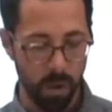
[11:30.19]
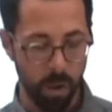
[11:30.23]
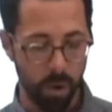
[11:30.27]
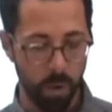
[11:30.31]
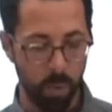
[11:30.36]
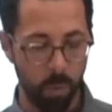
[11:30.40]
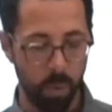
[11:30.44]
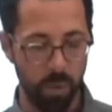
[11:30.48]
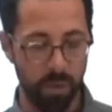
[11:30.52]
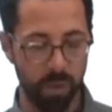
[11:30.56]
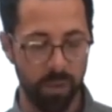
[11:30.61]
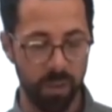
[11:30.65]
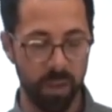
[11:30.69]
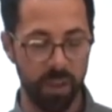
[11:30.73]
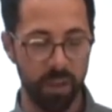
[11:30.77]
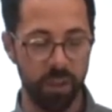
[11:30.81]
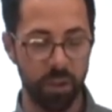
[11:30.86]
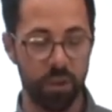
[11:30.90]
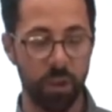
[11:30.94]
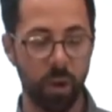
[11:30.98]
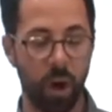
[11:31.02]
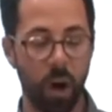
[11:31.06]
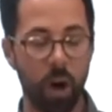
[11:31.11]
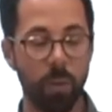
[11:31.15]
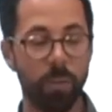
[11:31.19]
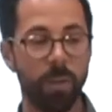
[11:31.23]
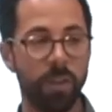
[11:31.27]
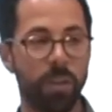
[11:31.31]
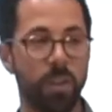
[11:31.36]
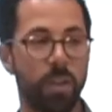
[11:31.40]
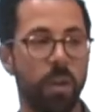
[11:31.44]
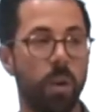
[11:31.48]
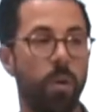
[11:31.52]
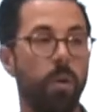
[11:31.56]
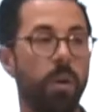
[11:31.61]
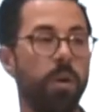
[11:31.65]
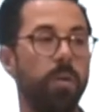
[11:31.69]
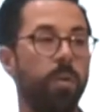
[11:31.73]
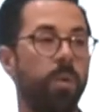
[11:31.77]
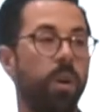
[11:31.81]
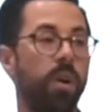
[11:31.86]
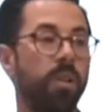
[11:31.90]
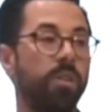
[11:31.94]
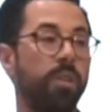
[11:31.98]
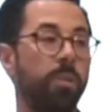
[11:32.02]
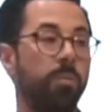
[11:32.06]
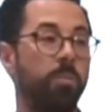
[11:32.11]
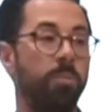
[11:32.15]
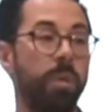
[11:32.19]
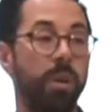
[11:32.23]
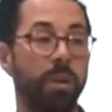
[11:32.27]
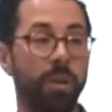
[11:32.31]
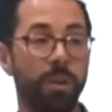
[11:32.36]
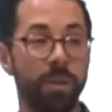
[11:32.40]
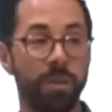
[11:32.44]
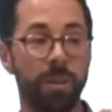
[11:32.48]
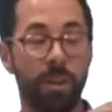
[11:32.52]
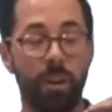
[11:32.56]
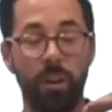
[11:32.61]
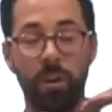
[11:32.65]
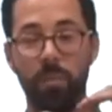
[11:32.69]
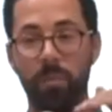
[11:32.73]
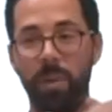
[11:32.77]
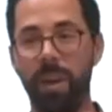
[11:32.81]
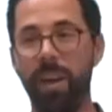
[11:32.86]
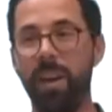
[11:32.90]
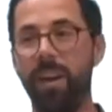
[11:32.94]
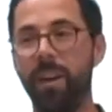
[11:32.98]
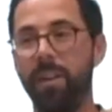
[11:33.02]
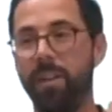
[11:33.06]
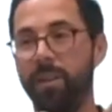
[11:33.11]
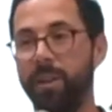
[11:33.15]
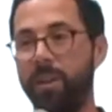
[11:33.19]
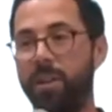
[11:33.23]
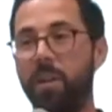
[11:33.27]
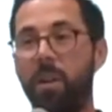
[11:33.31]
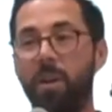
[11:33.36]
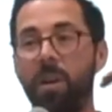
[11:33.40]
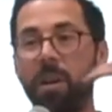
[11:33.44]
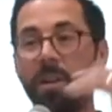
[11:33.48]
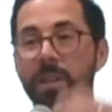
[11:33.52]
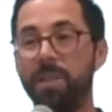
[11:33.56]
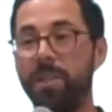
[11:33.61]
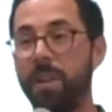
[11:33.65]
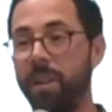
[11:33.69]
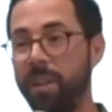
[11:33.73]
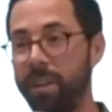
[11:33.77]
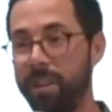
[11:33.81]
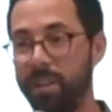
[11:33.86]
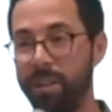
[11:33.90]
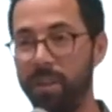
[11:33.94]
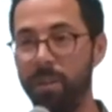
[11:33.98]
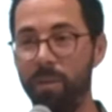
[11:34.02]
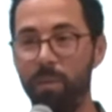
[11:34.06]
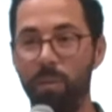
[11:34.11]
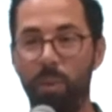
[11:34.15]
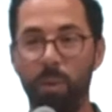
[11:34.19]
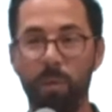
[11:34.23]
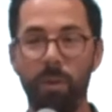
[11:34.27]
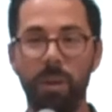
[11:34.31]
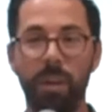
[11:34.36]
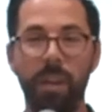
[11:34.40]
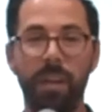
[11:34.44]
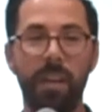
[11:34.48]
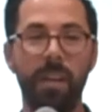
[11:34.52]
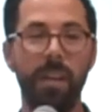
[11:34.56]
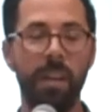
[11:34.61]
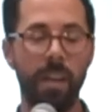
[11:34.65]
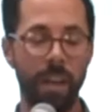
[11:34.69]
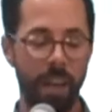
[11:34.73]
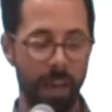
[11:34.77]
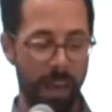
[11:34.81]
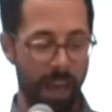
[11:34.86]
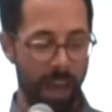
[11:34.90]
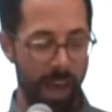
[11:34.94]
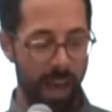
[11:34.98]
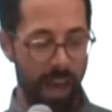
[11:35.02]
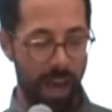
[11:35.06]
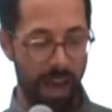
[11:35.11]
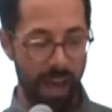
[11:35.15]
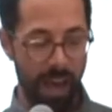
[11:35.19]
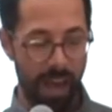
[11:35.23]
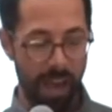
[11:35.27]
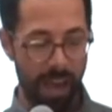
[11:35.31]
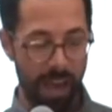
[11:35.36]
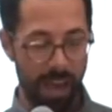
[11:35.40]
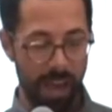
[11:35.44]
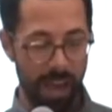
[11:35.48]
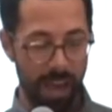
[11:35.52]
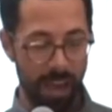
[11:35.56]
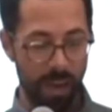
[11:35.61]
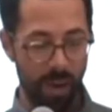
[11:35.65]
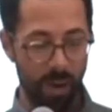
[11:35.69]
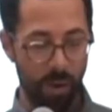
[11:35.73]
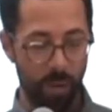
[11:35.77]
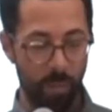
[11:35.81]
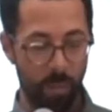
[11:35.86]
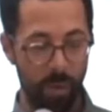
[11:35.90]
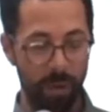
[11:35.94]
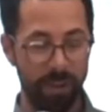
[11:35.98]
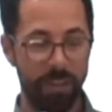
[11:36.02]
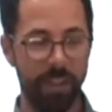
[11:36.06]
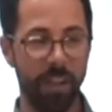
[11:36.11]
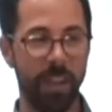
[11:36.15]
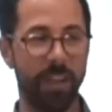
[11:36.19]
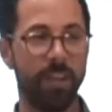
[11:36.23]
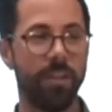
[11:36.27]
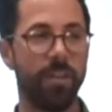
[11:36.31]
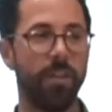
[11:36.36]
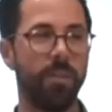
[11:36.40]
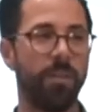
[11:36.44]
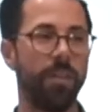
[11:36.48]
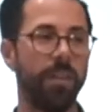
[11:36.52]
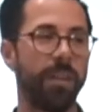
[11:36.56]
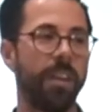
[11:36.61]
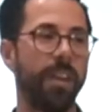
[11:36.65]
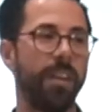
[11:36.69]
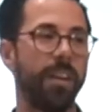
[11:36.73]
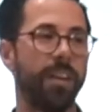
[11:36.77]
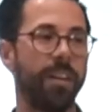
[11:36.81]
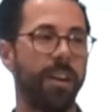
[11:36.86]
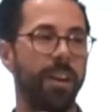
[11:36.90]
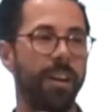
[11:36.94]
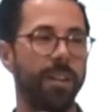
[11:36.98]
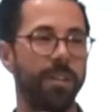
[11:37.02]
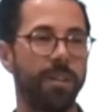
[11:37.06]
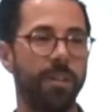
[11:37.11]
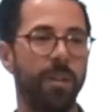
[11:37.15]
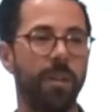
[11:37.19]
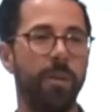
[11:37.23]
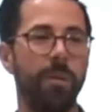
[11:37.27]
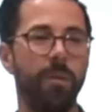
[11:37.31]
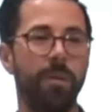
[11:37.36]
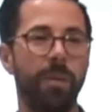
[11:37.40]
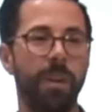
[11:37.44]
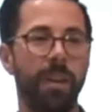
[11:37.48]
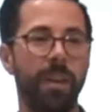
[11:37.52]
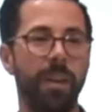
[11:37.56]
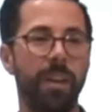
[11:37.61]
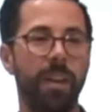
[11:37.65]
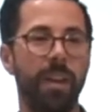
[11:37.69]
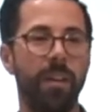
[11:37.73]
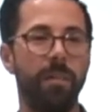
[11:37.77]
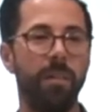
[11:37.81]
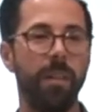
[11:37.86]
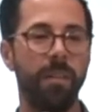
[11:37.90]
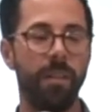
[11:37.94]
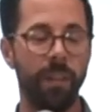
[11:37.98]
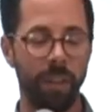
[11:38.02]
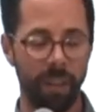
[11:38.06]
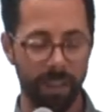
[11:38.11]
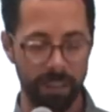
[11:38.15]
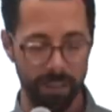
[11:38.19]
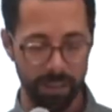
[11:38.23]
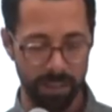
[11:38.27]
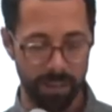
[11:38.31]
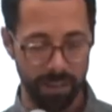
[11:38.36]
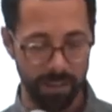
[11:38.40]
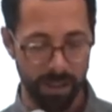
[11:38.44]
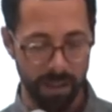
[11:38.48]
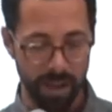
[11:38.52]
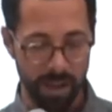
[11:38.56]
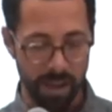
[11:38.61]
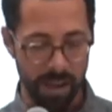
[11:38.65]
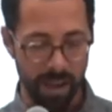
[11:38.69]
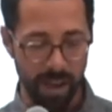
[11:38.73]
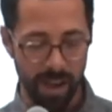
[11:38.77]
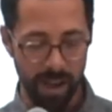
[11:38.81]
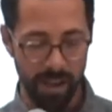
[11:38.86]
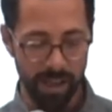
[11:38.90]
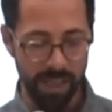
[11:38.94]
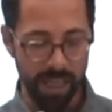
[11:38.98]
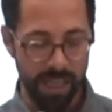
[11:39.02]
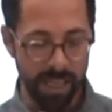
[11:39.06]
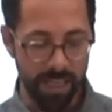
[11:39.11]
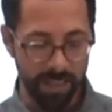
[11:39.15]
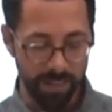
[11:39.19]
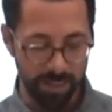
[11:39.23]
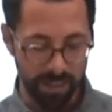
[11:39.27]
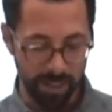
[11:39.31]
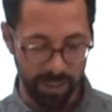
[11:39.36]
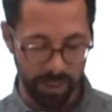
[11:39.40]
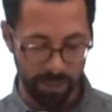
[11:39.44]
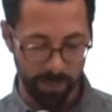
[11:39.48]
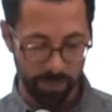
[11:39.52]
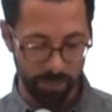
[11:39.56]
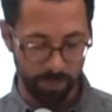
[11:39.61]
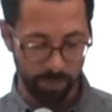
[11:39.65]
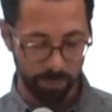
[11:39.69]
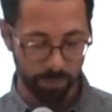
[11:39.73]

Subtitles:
when the job is going well, the bills are paid, your car starts in the morning, we tend to forget God, don't we? Everything's easy